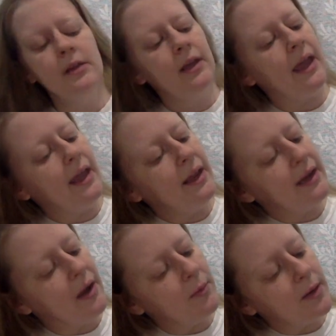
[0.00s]
Okay,
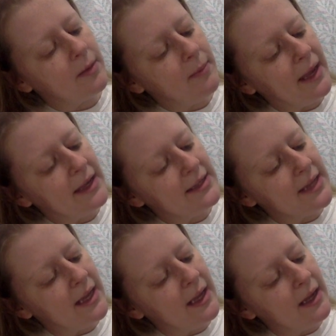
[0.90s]
now I'm going to paint
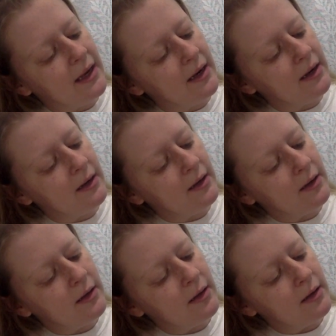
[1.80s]
in
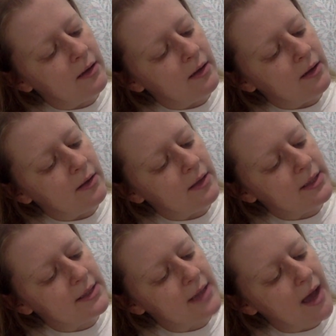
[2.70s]
the
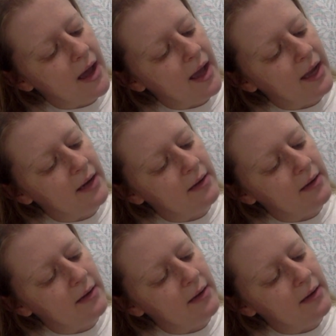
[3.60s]
side.